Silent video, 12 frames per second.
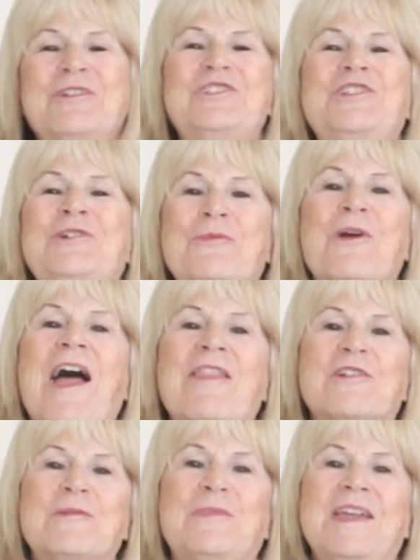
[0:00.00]
would you
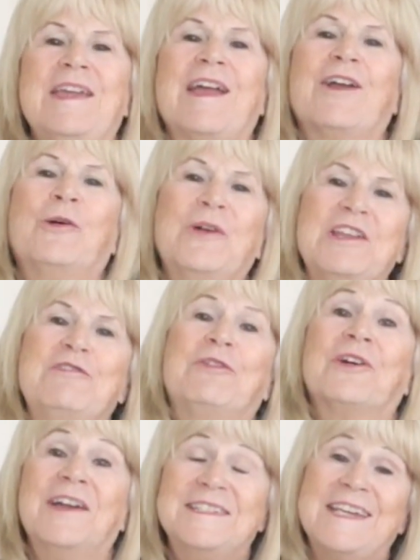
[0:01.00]
rather be queen
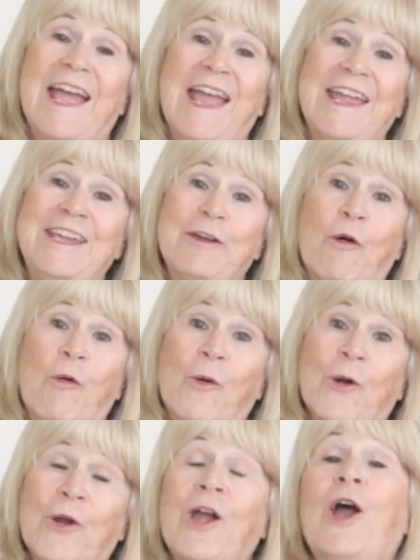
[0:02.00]
for a day
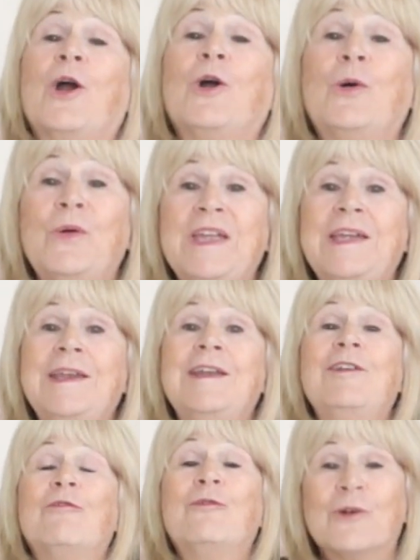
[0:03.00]
or
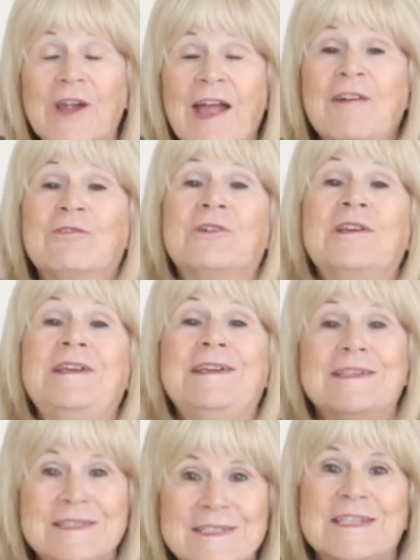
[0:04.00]
queen for every
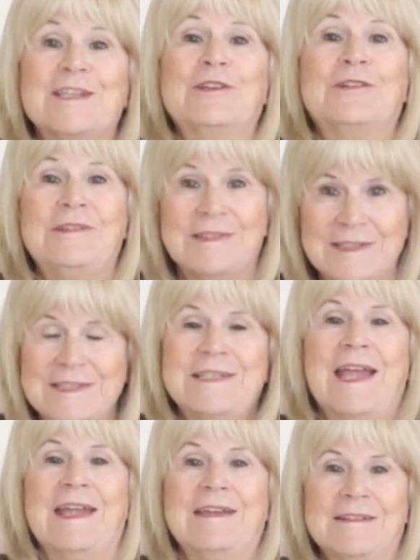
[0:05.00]
single
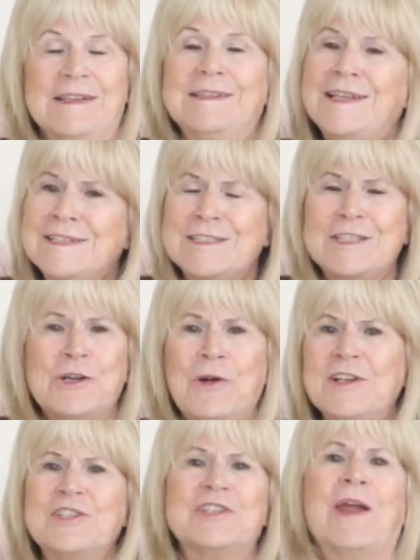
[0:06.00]
day? That's the
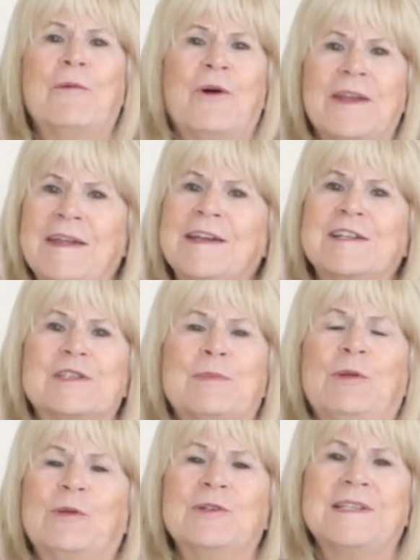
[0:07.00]
question I want to
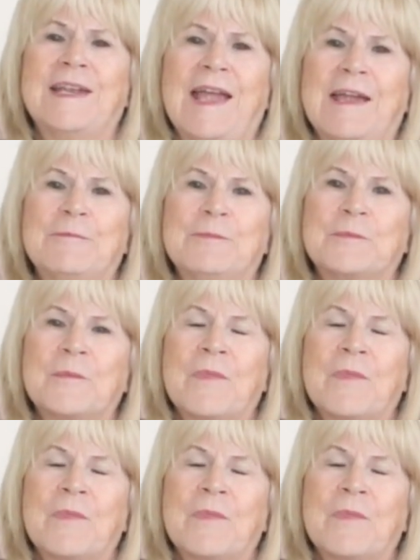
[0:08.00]
explore today.